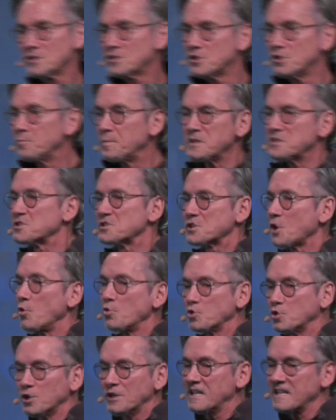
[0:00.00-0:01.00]
You'd be so
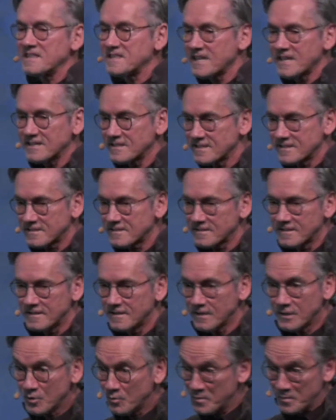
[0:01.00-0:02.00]
good at this.
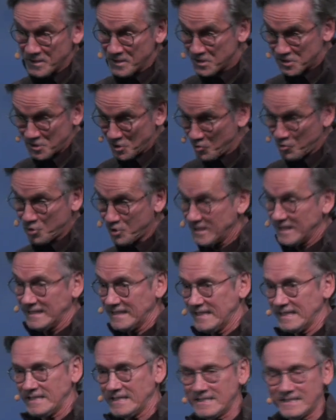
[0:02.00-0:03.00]
You would be so good at
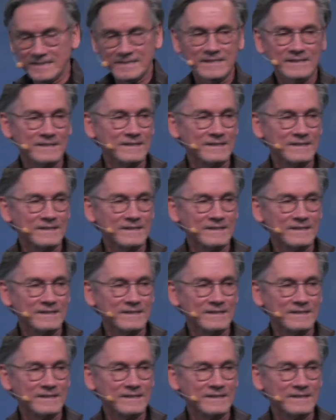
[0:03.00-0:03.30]
this.